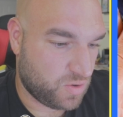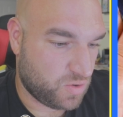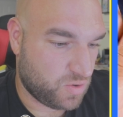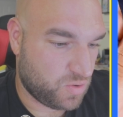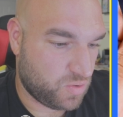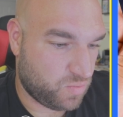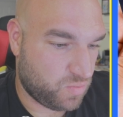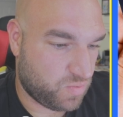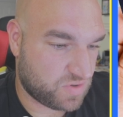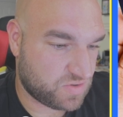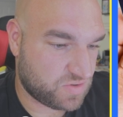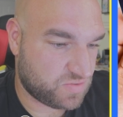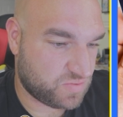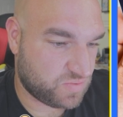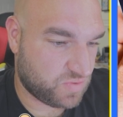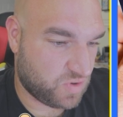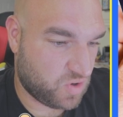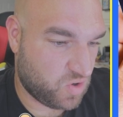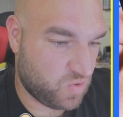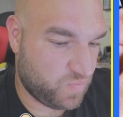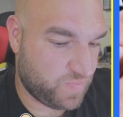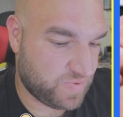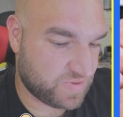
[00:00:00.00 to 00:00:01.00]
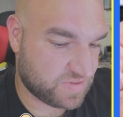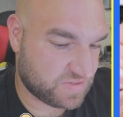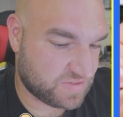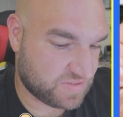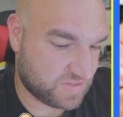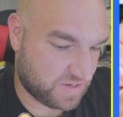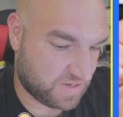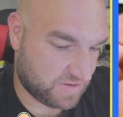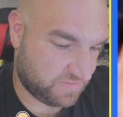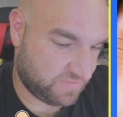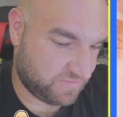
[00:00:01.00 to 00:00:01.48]
who want to open
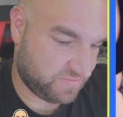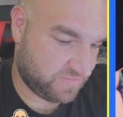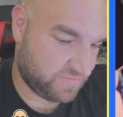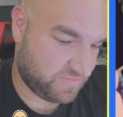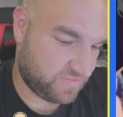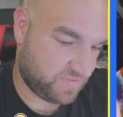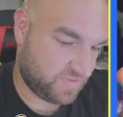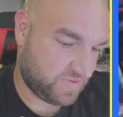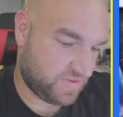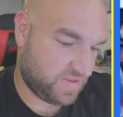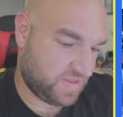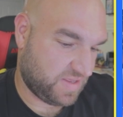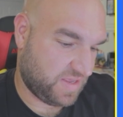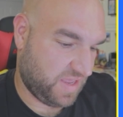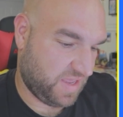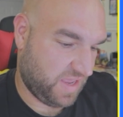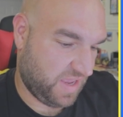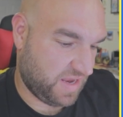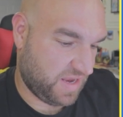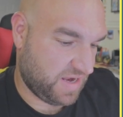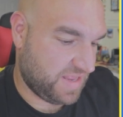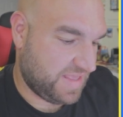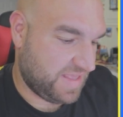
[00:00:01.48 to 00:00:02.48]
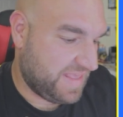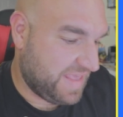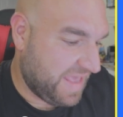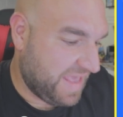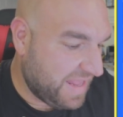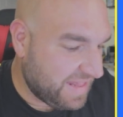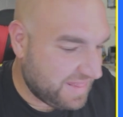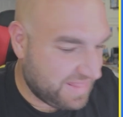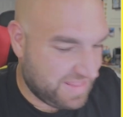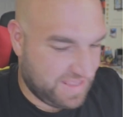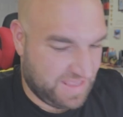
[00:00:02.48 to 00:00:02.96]
stuff and
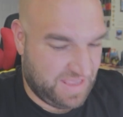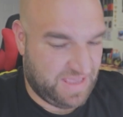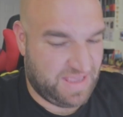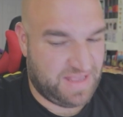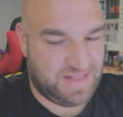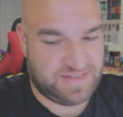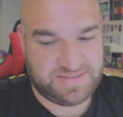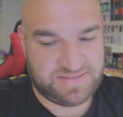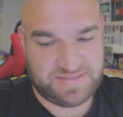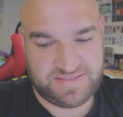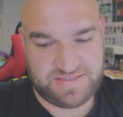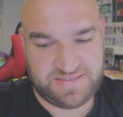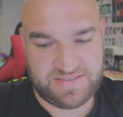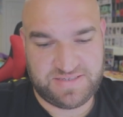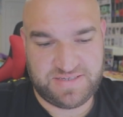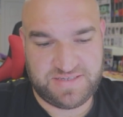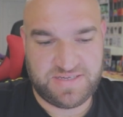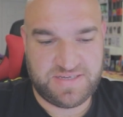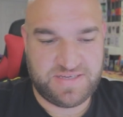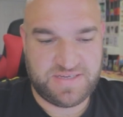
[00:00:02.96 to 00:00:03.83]
get the hits,